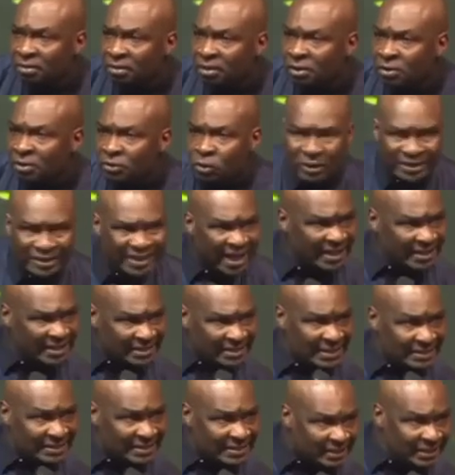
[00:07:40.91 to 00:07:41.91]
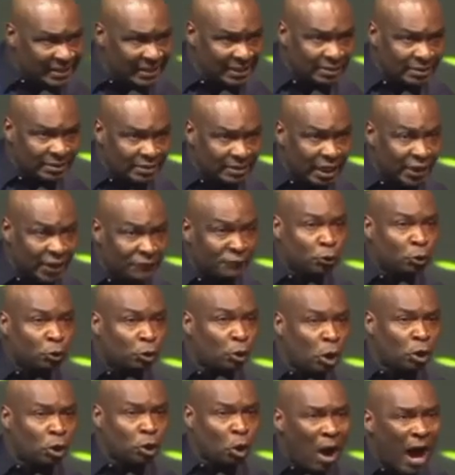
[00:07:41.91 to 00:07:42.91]
So there is a skill. If you
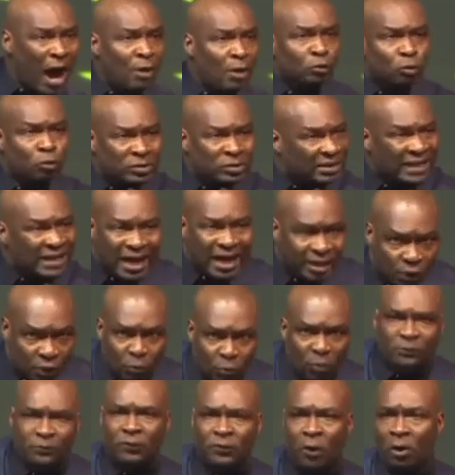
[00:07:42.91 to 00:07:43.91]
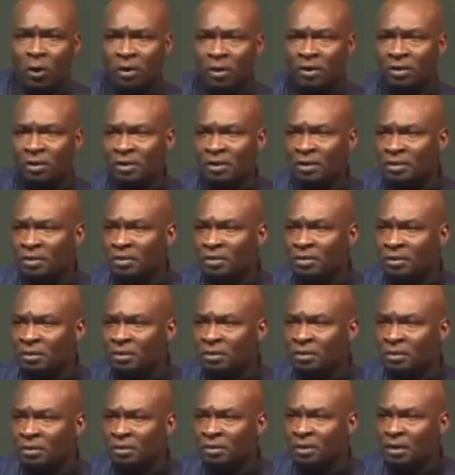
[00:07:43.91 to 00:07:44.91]
don't know how to stand, you will fall.
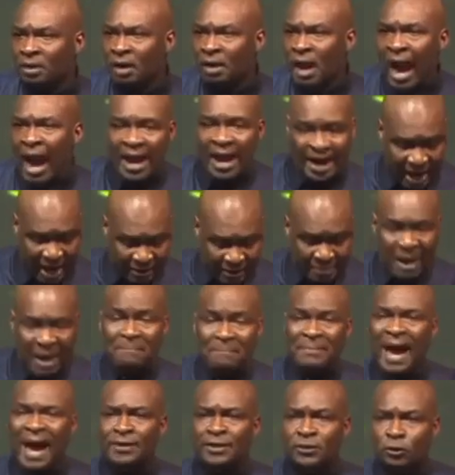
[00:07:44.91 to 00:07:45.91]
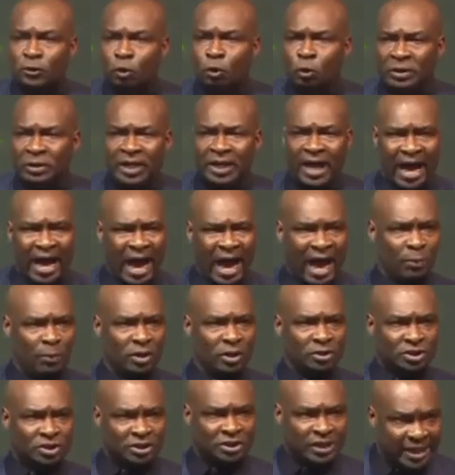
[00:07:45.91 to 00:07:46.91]
And I remember I stood there. I was
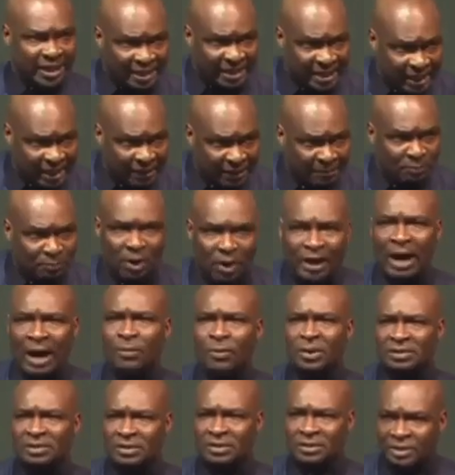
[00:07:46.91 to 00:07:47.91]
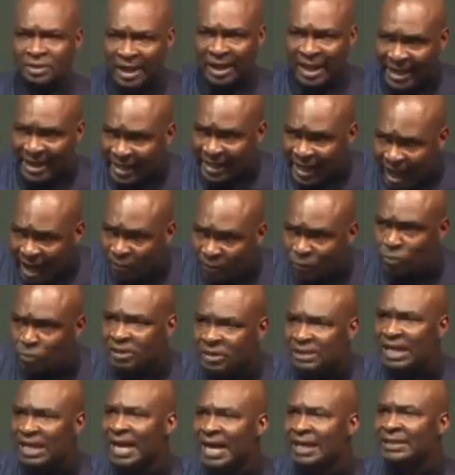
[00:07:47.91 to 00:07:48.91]
shaking, but I was learning how to
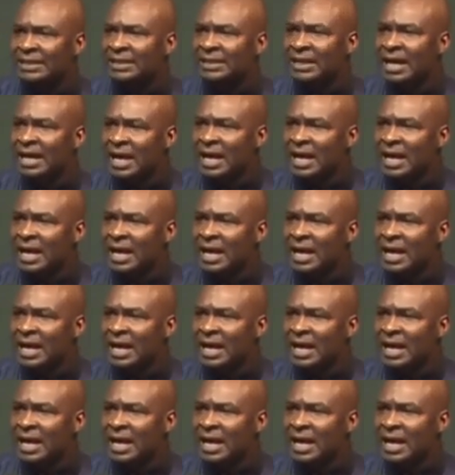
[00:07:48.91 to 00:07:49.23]
stand.